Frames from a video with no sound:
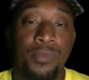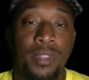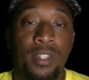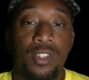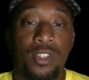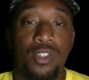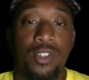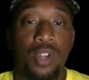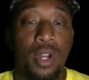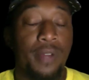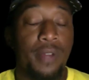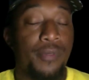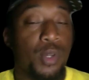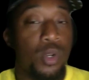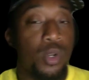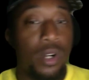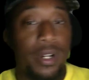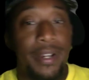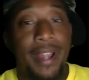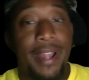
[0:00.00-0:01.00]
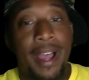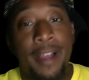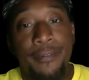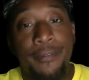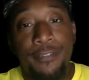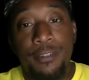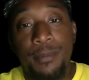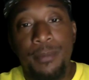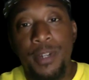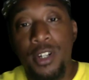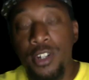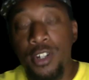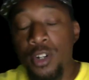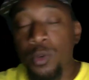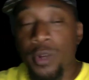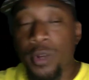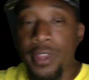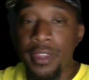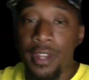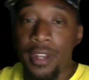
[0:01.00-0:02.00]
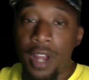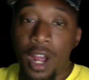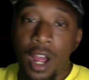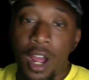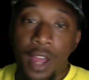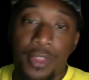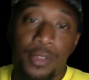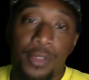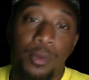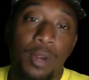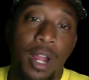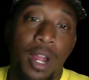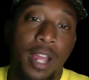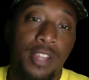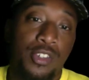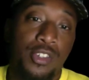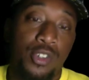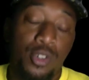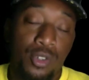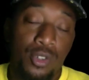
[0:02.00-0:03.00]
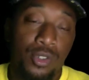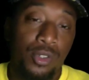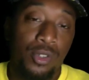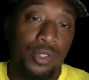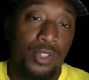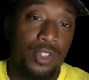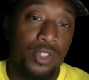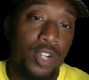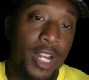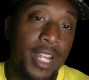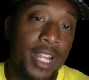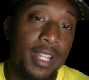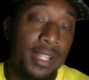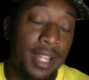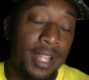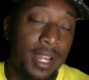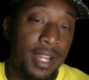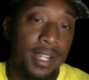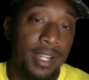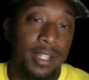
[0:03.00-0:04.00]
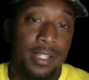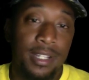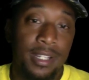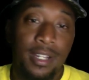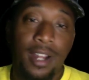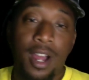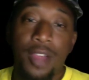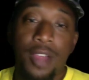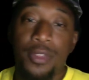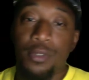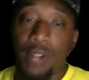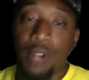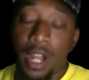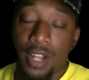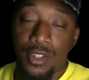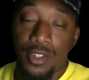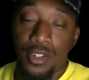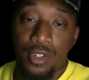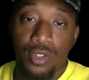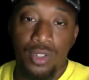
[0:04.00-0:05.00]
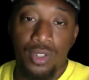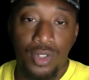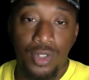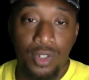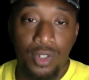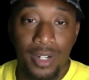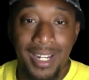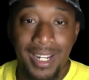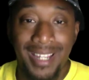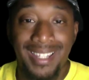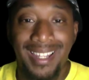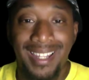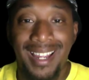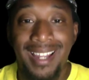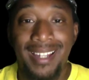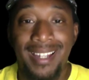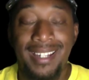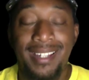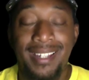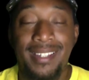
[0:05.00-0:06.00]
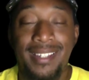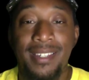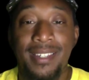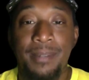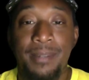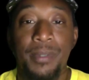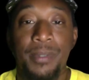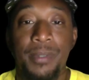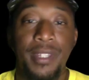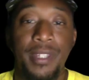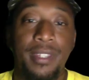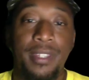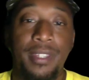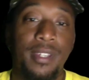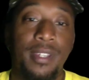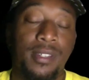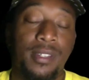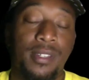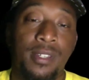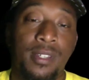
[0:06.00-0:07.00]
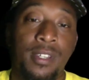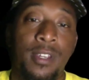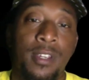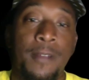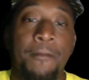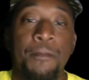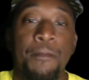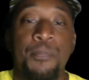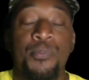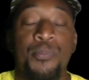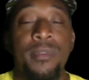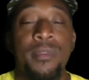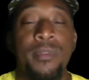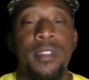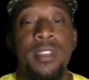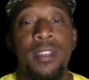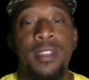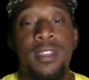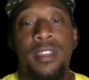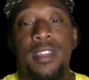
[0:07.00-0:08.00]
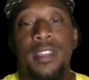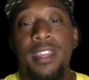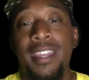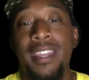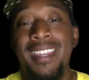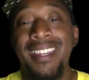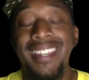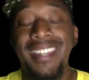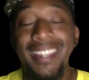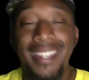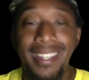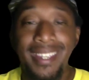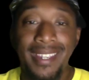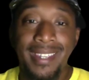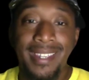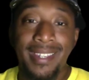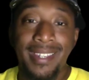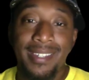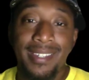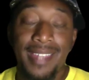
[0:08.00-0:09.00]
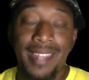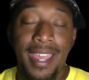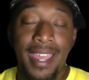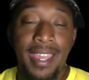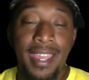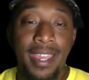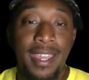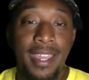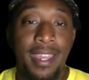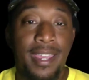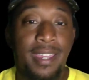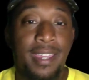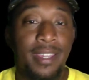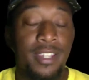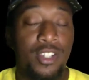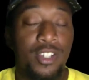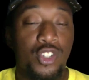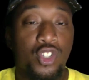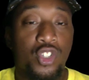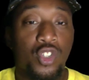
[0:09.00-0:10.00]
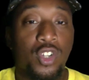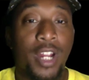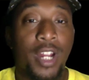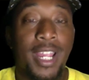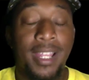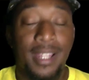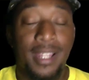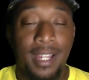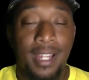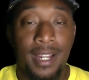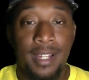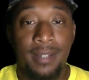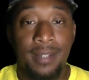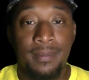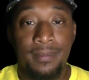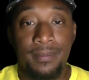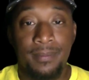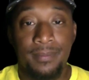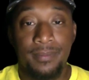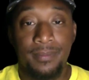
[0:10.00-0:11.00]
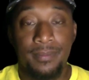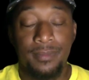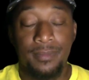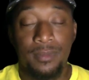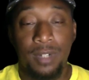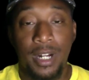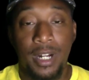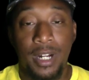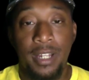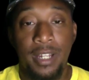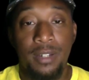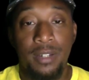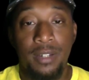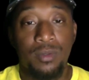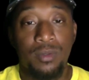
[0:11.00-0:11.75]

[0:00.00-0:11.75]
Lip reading: So if you are not familiar with an authorized user trade line, an authorized user trade line is simply this. It is a trade line, right?